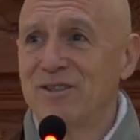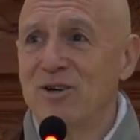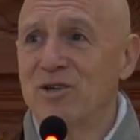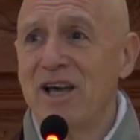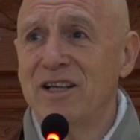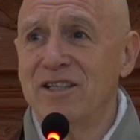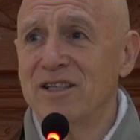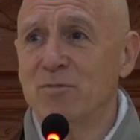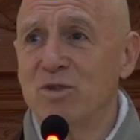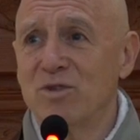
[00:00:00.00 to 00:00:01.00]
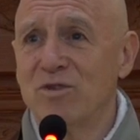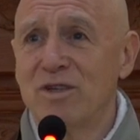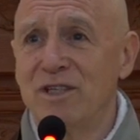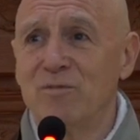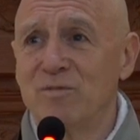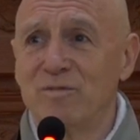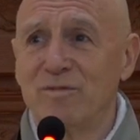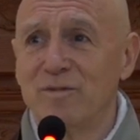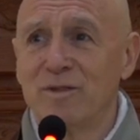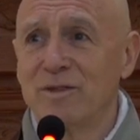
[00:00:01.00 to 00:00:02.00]
Okay, Ipsung Sanim.
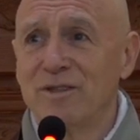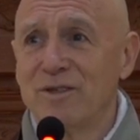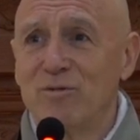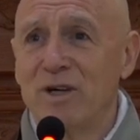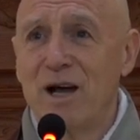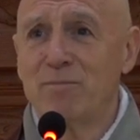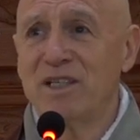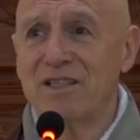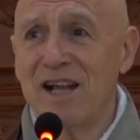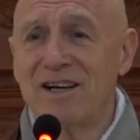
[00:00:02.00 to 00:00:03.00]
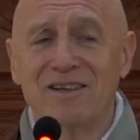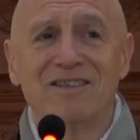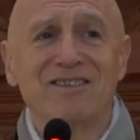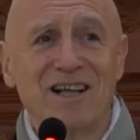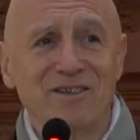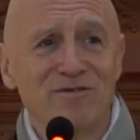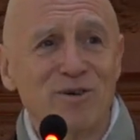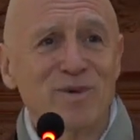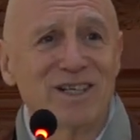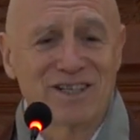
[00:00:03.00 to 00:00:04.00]
What happens now? Thank you
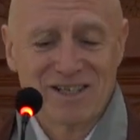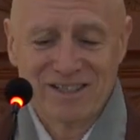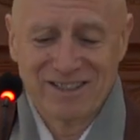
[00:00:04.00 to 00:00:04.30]
very much.